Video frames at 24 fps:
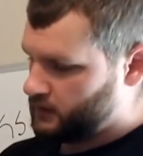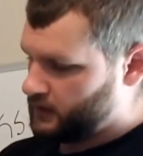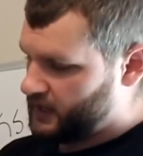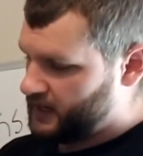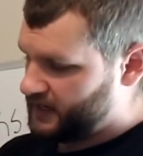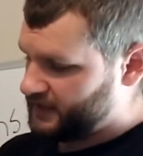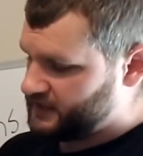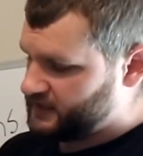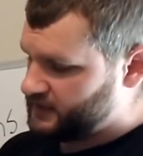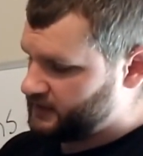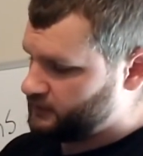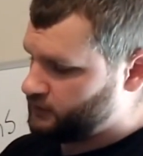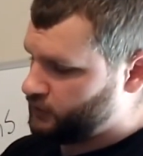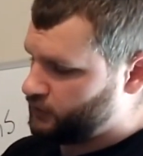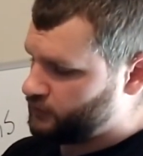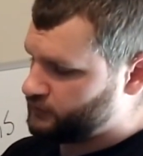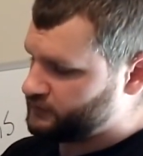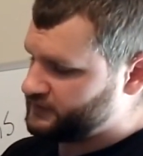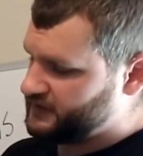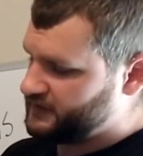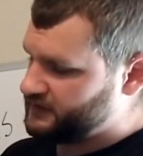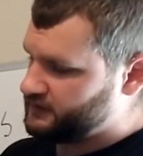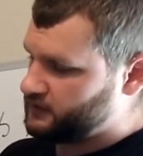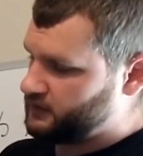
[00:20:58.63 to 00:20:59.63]
I can
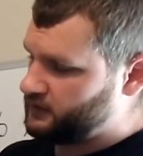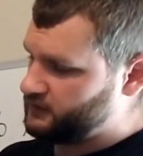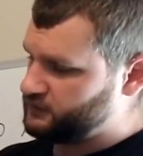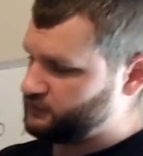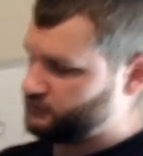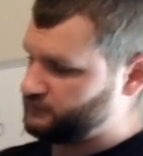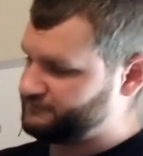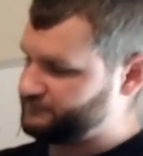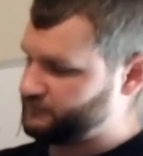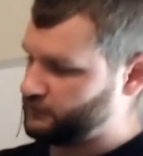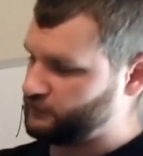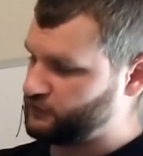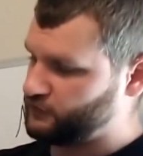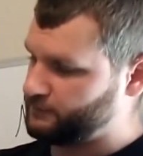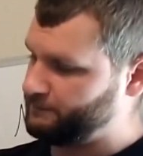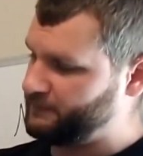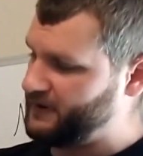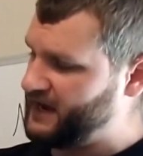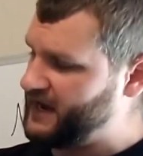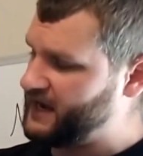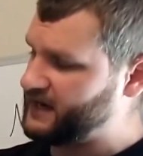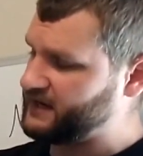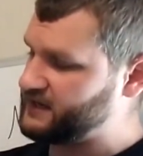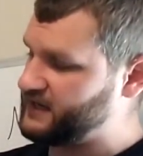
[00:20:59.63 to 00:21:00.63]
hold it a little further
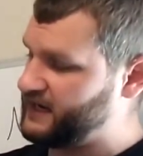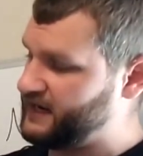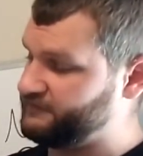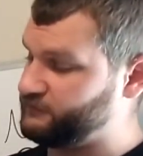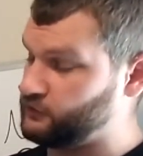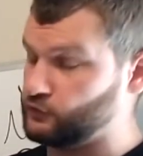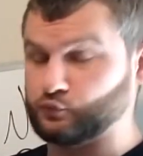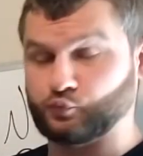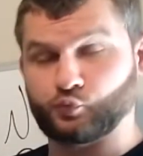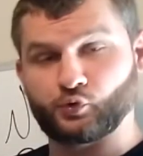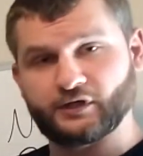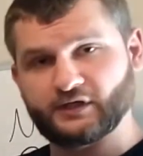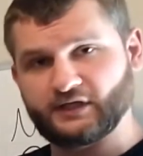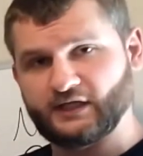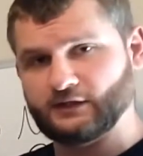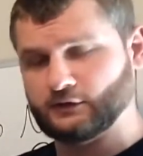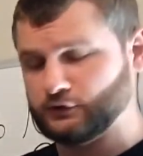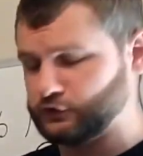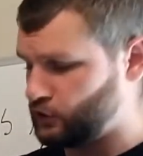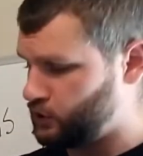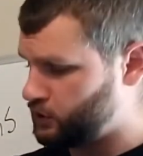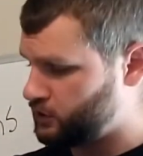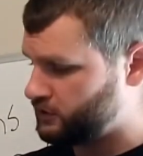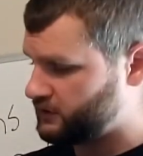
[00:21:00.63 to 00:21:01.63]
back. I have a really
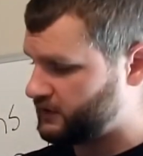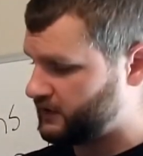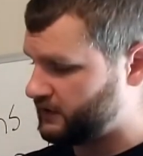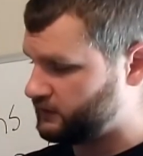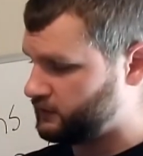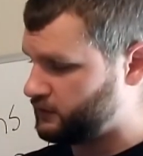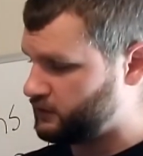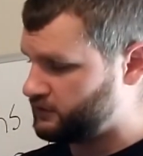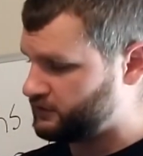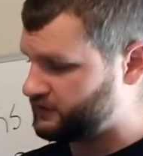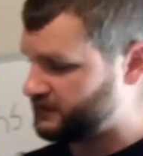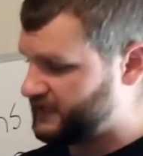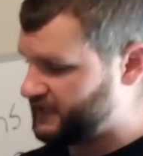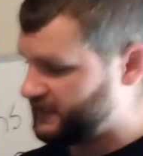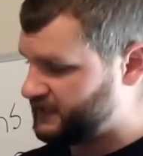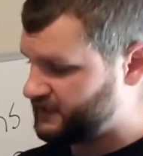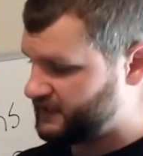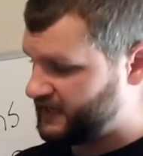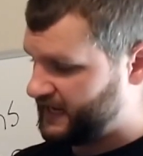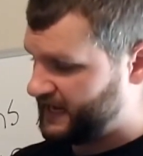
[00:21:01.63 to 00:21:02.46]
long, elongated